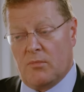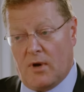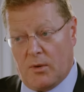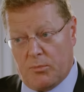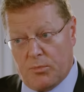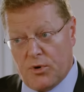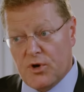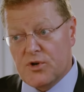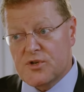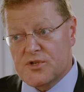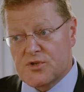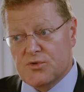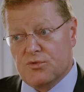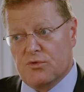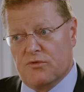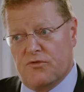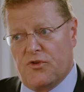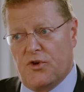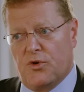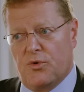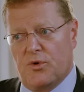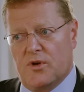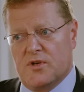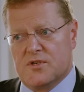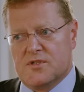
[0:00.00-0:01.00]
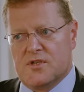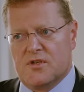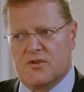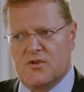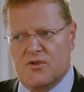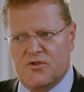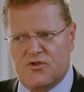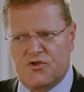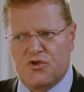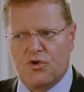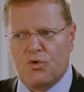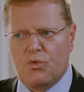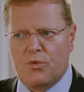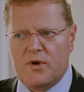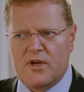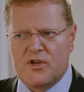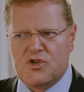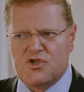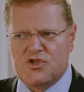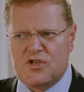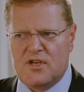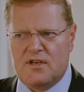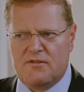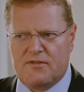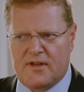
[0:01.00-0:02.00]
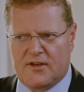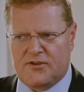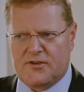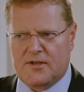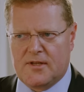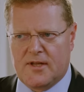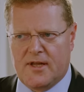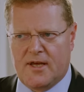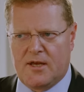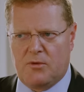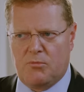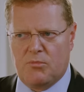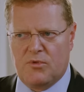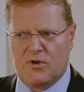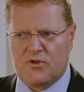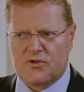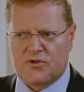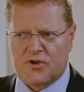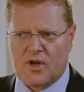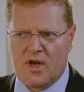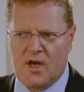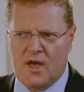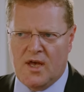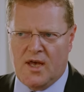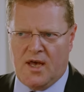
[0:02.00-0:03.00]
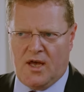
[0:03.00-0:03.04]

My personal view is that until we achieve that alignment,